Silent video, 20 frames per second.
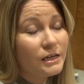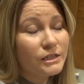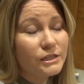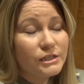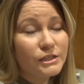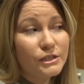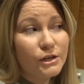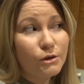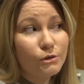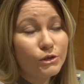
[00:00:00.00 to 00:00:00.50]

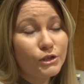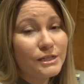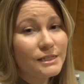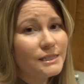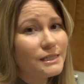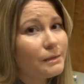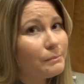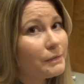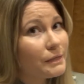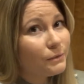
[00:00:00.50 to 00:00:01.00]
So she
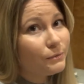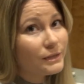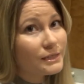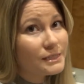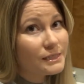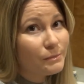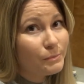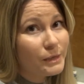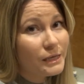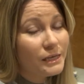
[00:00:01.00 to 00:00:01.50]
sent me the
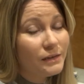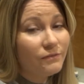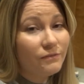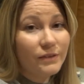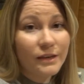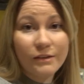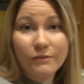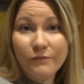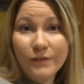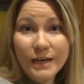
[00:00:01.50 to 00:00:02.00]
recipe
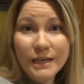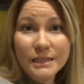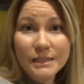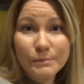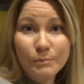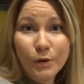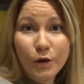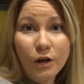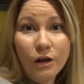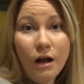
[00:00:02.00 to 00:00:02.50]
via
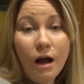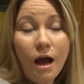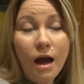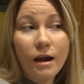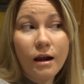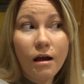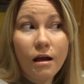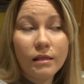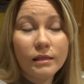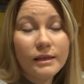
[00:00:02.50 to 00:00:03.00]
Facebook and
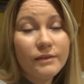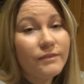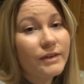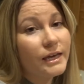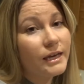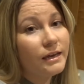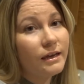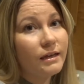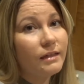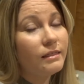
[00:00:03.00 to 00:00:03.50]
I'll leave it
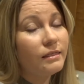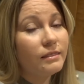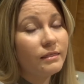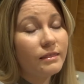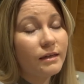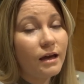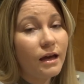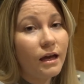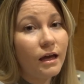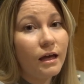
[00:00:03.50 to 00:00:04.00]
in
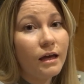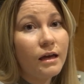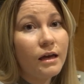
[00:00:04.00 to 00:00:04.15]
the